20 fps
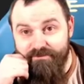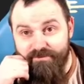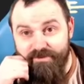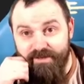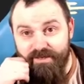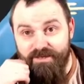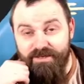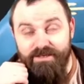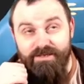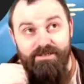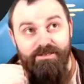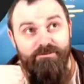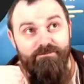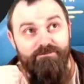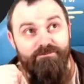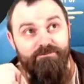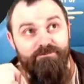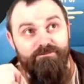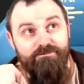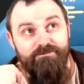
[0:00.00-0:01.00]

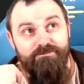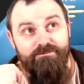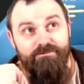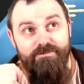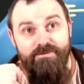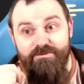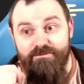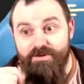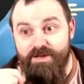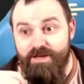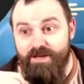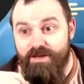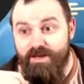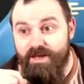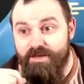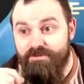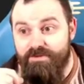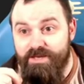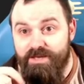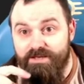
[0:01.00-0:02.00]
there
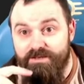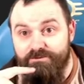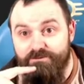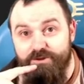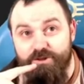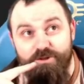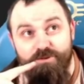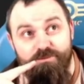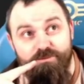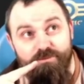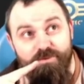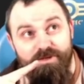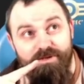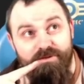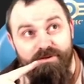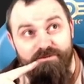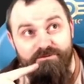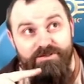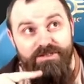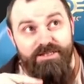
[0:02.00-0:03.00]
at the end of June. We
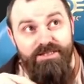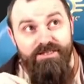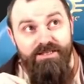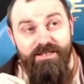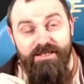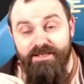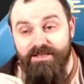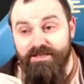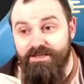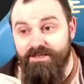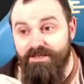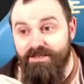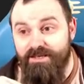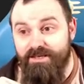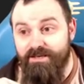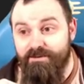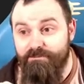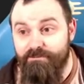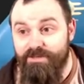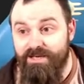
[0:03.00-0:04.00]
have seen that in the
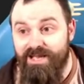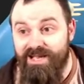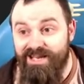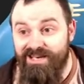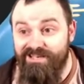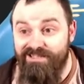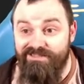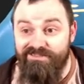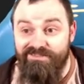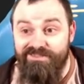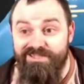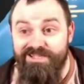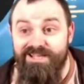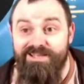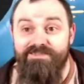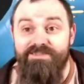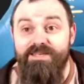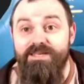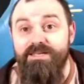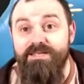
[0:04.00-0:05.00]
game. Kind of looks
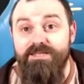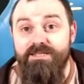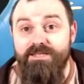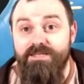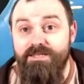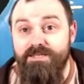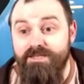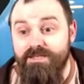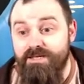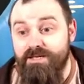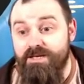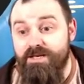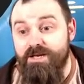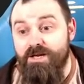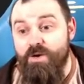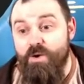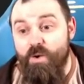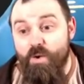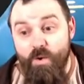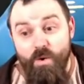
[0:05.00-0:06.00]
like this,
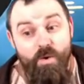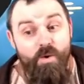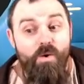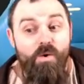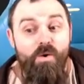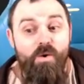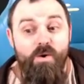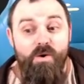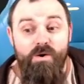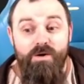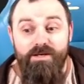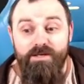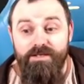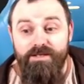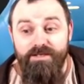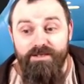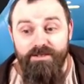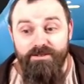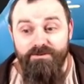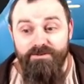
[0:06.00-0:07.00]
or
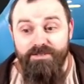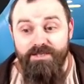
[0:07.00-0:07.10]
it looks